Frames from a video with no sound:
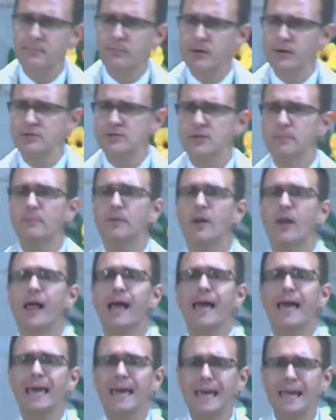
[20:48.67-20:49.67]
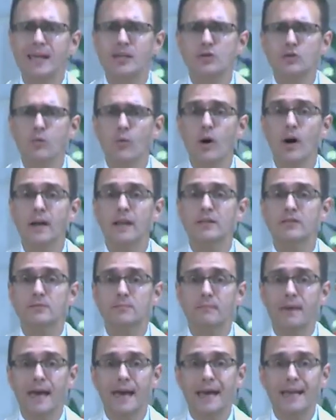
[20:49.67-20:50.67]
principle. Each one is
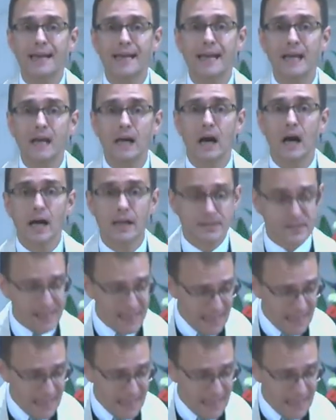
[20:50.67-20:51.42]
made in God's